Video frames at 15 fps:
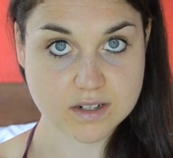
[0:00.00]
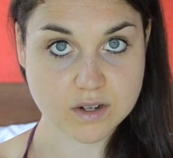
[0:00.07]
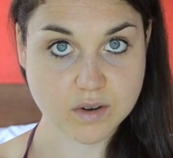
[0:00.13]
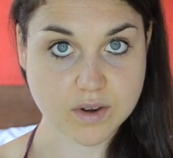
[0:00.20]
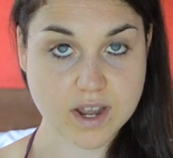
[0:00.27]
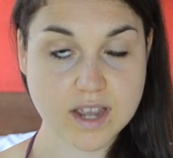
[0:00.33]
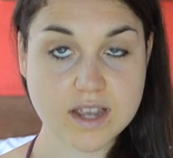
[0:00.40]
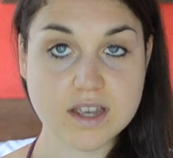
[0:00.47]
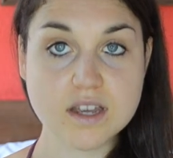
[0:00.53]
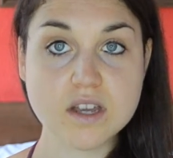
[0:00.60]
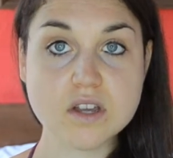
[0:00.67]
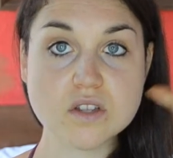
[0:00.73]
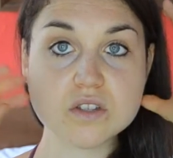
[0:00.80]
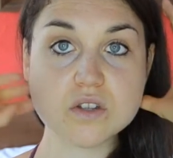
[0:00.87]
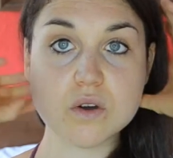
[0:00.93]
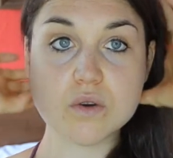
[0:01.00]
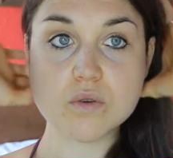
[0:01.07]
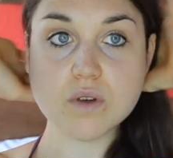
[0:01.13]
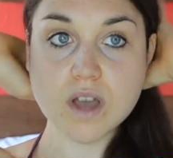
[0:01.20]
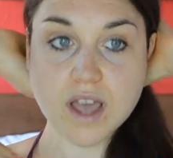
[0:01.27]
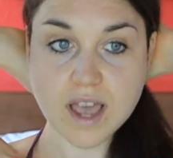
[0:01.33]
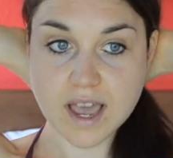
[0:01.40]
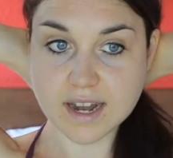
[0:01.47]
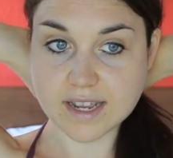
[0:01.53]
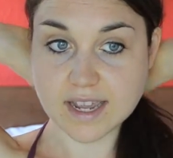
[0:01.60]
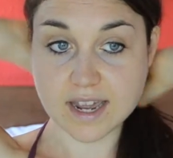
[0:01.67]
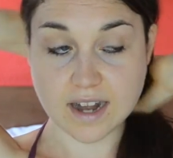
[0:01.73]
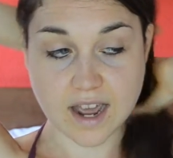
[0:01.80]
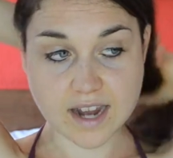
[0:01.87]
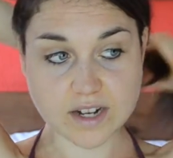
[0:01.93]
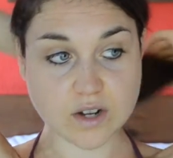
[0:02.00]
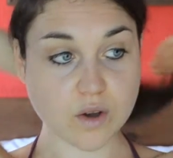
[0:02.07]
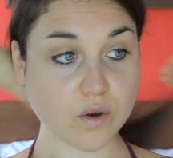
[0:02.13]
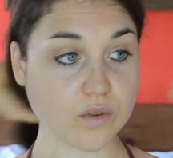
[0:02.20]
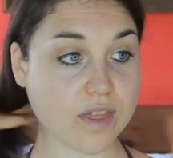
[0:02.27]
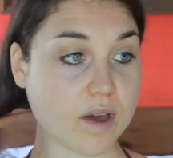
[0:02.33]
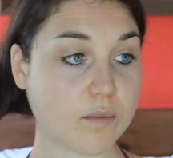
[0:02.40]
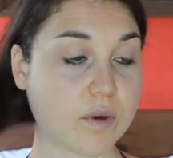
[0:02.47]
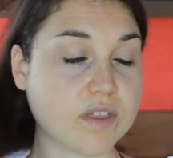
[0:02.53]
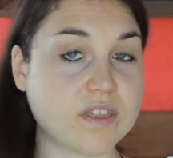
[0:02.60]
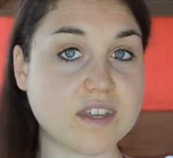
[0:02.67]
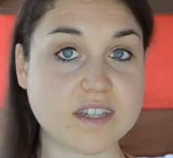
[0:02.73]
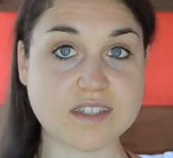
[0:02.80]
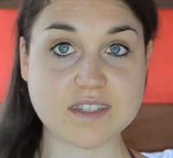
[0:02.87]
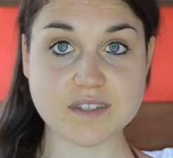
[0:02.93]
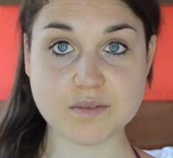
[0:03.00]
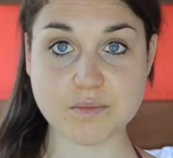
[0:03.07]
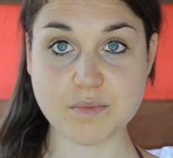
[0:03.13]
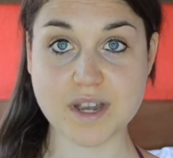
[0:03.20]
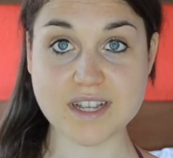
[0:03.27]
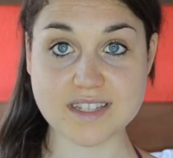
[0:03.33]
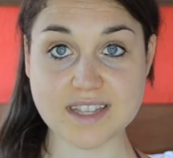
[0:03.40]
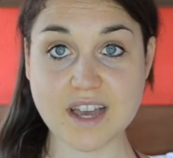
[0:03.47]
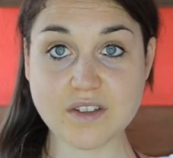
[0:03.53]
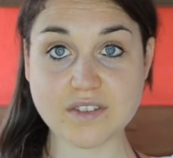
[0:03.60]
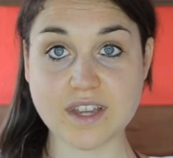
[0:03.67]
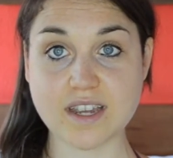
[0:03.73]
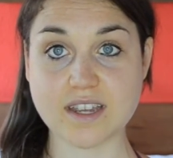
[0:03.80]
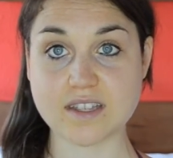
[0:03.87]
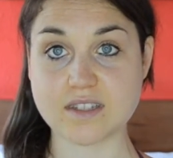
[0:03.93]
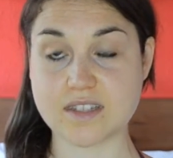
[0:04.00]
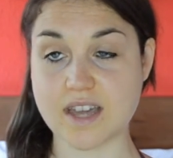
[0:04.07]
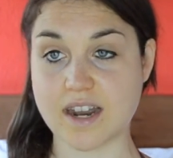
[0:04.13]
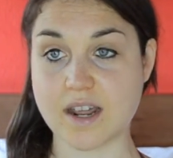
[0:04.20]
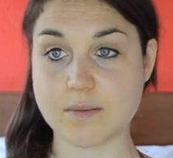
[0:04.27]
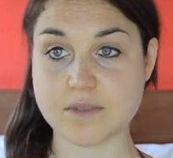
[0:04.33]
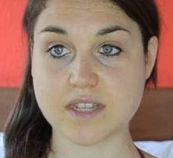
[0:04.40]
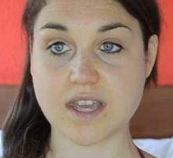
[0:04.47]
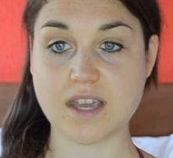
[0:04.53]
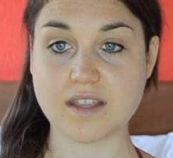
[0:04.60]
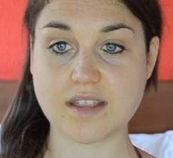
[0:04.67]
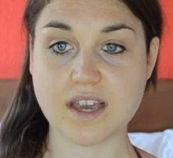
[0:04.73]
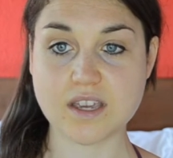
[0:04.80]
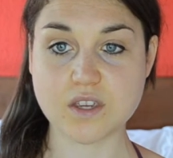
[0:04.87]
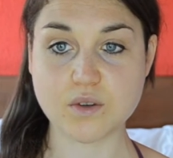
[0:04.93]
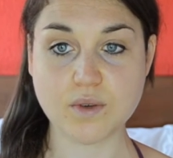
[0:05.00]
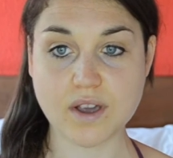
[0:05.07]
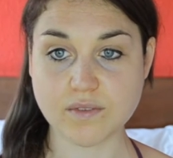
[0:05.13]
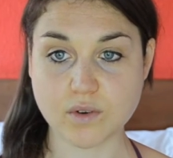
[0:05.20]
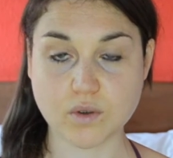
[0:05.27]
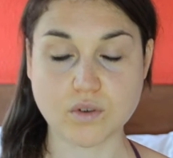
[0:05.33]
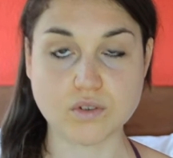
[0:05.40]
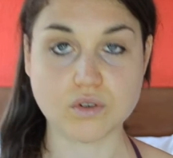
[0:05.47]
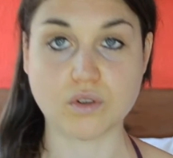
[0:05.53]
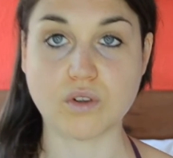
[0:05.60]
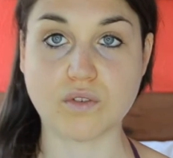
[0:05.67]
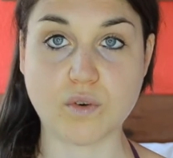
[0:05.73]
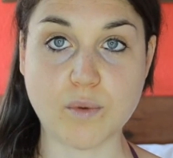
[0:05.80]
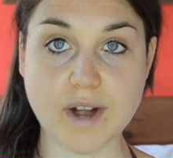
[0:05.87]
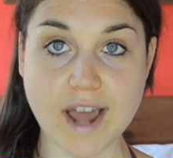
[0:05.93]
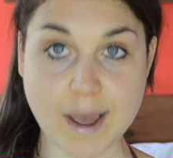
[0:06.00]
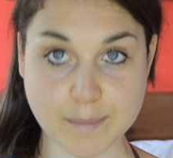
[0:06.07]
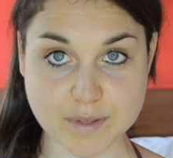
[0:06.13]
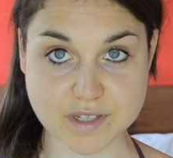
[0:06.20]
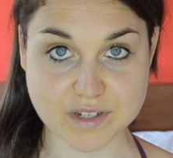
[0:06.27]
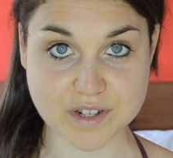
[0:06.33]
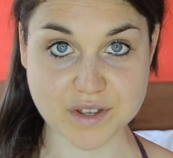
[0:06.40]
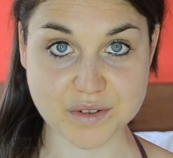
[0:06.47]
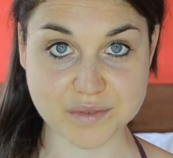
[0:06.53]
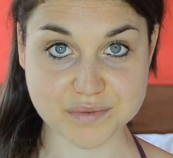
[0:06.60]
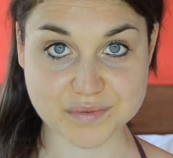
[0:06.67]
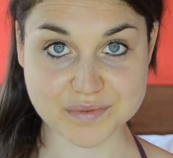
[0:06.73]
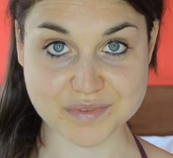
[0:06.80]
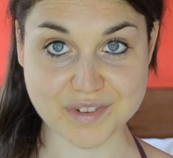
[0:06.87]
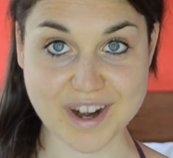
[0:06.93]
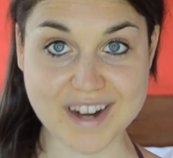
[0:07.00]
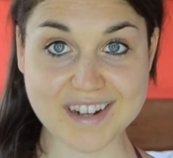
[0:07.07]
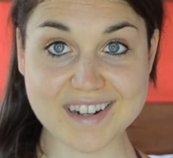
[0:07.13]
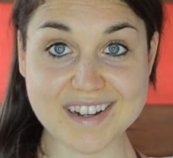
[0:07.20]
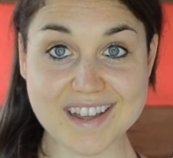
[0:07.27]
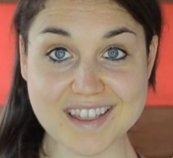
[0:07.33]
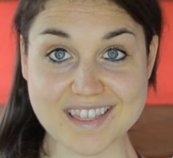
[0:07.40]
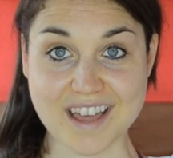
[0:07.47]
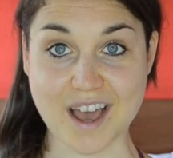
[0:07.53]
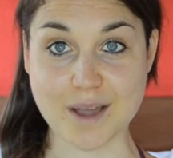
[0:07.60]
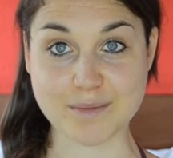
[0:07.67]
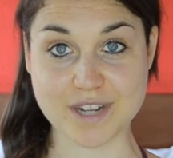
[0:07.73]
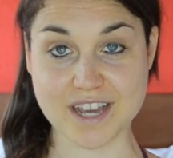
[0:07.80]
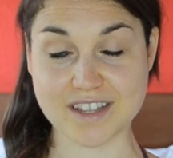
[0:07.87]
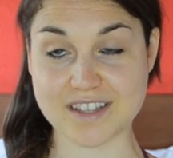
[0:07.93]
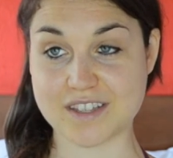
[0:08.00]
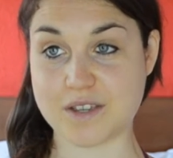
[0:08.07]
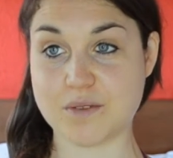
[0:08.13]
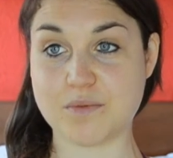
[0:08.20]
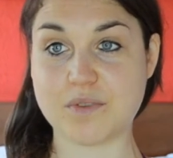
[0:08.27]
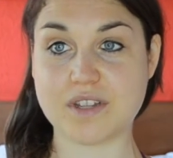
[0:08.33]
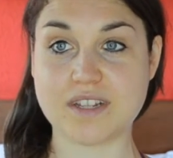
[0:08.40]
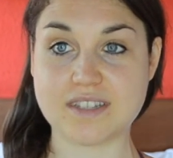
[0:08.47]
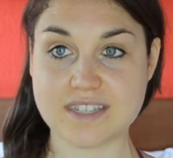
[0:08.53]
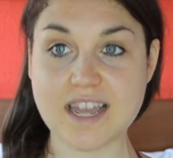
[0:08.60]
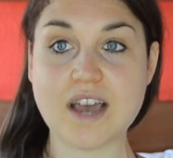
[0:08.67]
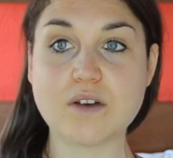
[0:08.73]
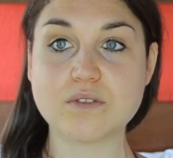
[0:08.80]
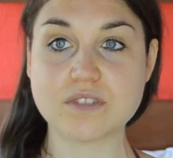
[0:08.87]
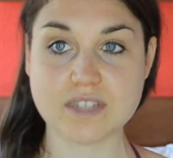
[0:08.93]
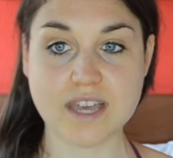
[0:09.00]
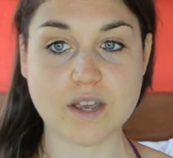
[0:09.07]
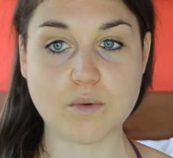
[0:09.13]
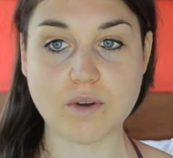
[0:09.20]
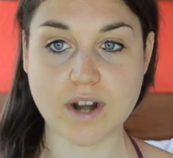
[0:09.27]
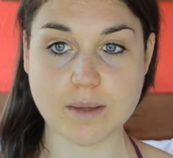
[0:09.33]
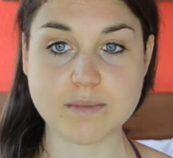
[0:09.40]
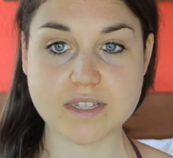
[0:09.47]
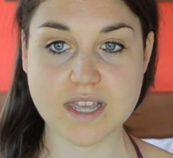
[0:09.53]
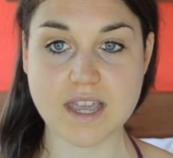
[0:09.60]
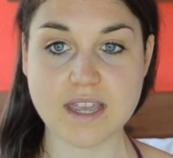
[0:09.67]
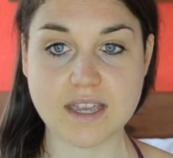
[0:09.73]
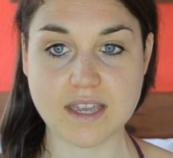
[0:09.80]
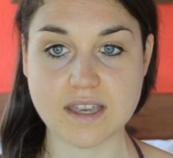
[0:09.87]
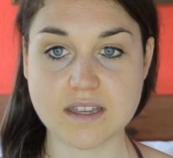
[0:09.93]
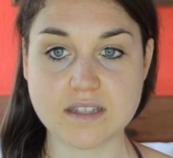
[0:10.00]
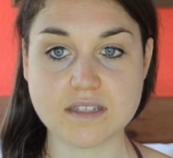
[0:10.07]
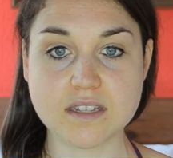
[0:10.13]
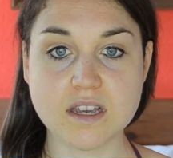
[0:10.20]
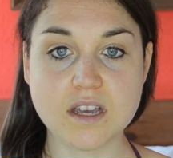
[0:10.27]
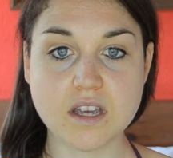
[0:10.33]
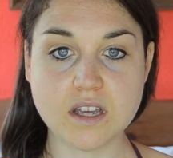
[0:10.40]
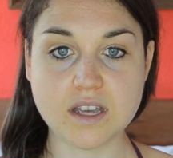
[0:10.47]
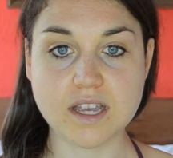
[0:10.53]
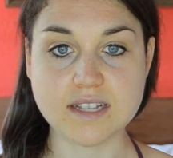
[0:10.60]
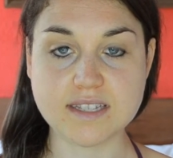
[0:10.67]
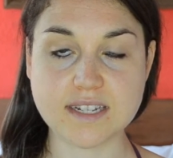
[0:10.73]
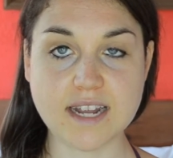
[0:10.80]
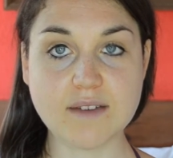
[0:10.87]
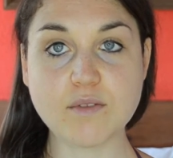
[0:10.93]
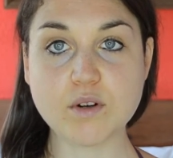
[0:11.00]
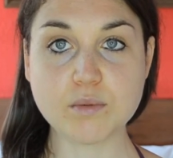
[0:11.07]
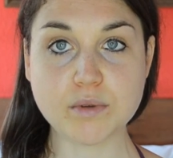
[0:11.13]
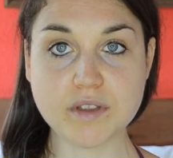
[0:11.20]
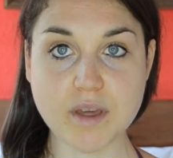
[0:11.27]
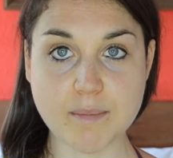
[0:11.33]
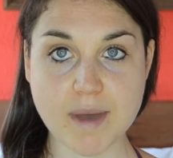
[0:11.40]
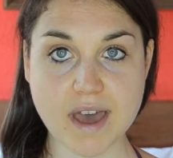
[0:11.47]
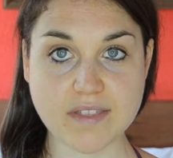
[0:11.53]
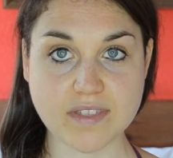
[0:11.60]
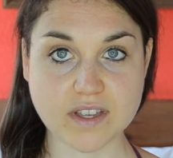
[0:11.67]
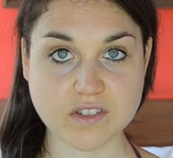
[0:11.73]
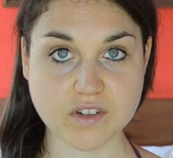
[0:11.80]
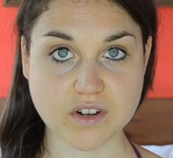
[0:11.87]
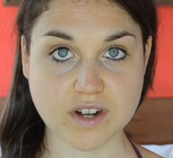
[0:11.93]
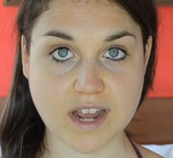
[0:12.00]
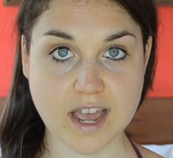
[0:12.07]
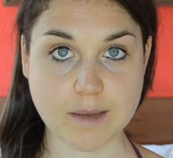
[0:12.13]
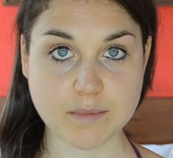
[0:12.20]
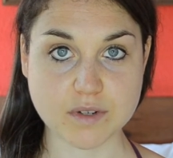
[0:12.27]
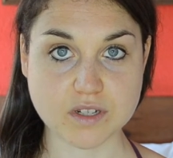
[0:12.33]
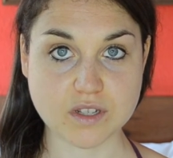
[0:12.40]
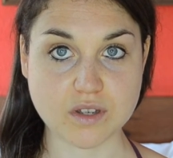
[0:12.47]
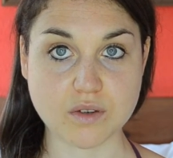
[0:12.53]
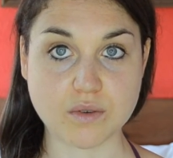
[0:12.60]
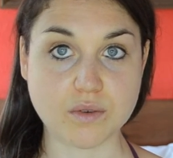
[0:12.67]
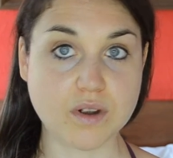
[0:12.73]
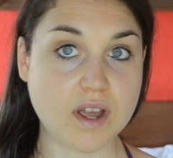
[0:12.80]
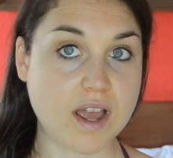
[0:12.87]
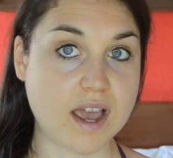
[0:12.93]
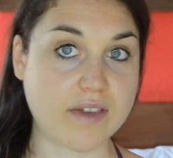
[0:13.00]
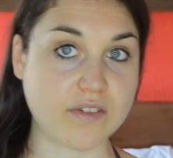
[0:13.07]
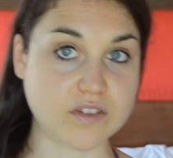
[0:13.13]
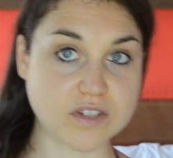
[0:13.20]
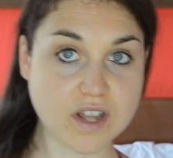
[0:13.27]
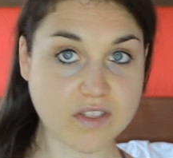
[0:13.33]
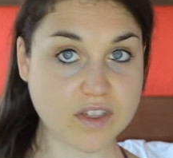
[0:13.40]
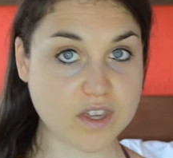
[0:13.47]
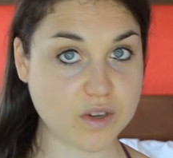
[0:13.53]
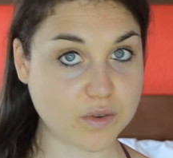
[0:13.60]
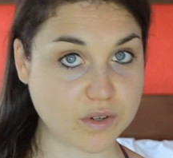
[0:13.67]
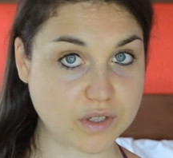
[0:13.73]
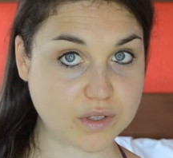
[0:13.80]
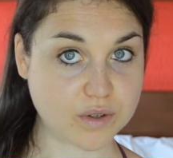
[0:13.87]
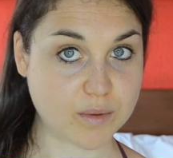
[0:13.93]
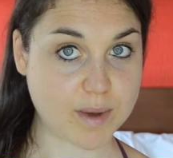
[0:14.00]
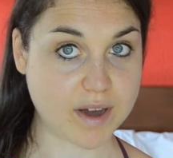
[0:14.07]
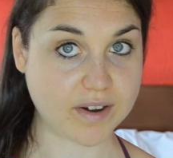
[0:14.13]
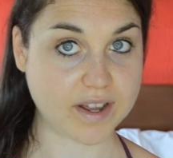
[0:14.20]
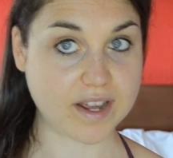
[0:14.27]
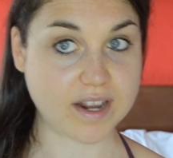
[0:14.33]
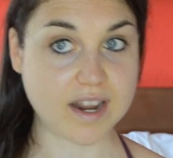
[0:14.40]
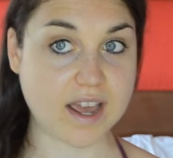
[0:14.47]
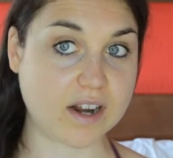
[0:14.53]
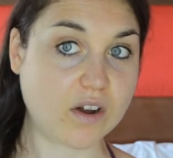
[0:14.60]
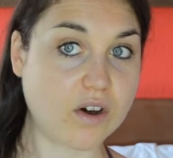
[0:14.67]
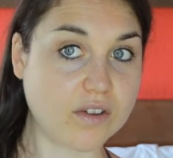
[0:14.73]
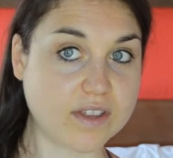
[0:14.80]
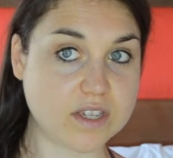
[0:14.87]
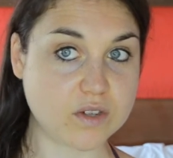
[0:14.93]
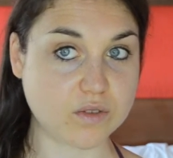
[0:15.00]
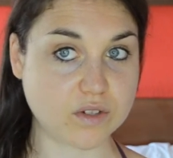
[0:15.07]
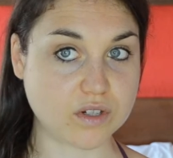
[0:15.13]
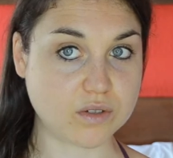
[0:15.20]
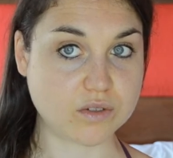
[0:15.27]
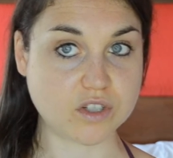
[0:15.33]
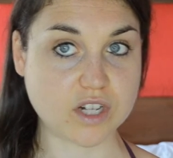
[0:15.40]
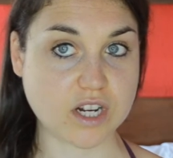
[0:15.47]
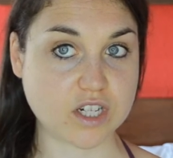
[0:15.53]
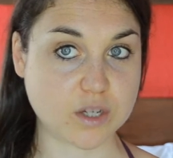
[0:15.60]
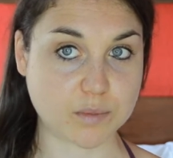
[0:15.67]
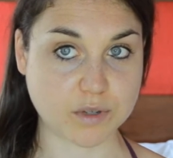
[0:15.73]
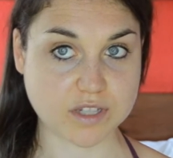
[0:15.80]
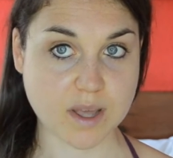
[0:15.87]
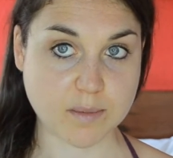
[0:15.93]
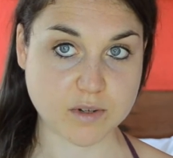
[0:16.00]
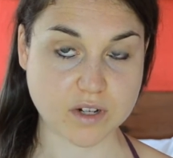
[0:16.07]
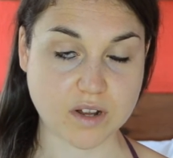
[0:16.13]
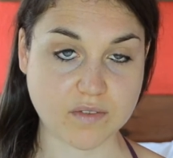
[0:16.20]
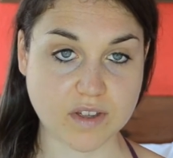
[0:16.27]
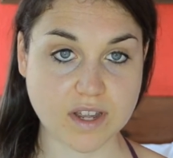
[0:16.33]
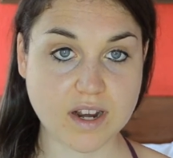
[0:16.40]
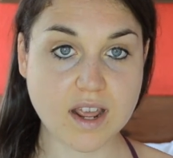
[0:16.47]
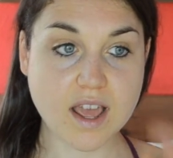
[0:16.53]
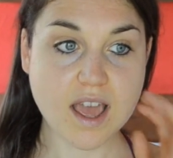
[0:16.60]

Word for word: Okay? So, and again, I know that what this might sound like is that I'm saying that you have no control over what happens to you, right? I'm telling it, it sounds like what I'm saying is it's inevitable that bad things are going to happen to you and there's nothing you can do about it and all that you can do is change your perception of it.